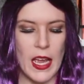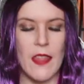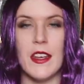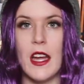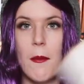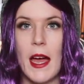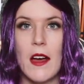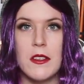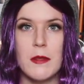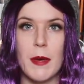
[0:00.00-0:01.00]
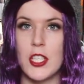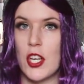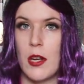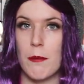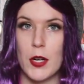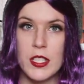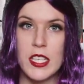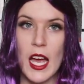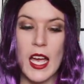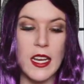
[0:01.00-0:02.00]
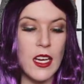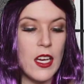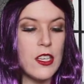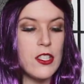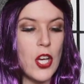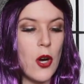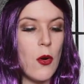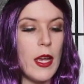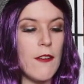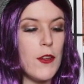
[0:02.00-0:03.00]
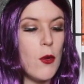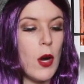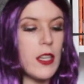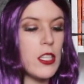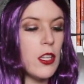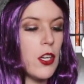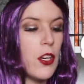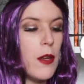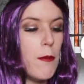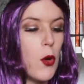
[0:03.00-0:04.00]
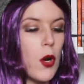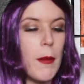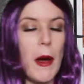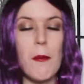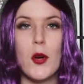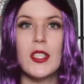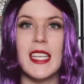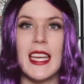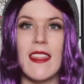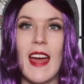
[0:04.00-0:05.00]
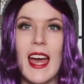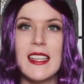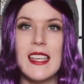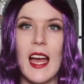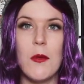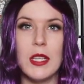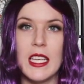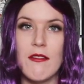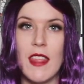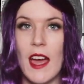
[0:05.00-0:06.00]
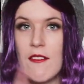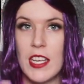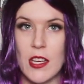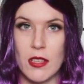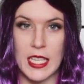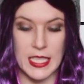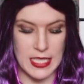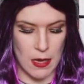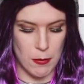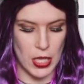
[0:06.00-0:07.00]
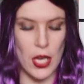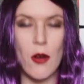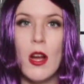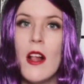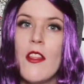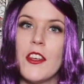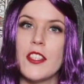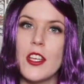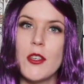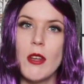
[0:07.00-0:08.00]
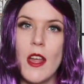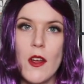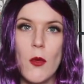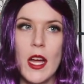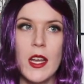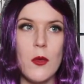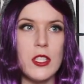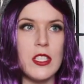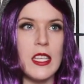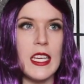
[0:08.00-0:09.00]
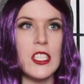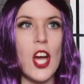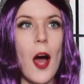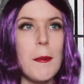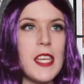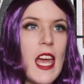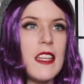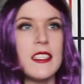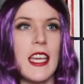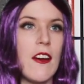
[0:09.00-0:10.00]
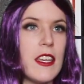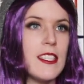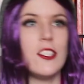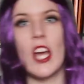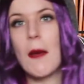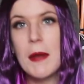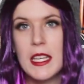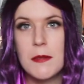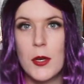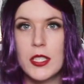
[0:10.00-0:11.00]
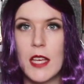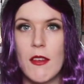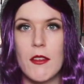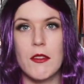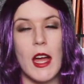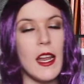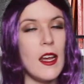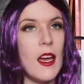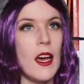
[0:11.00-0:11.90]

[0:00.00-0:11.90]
and The Dumb House by John Burnside. So if you want to learn more about books like that, I will leave that video linked down below. There's also another one which is like top 10 scariest Japanese books I've ever read.